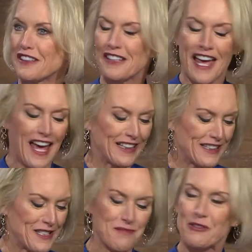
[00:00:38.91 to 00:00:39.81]
Yeah, and
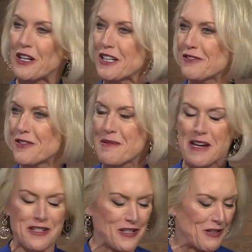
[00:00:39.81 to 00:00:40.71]
get some great
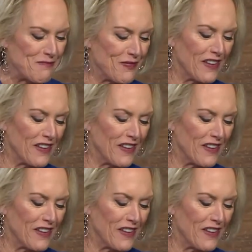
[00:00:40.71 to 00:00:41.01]
information.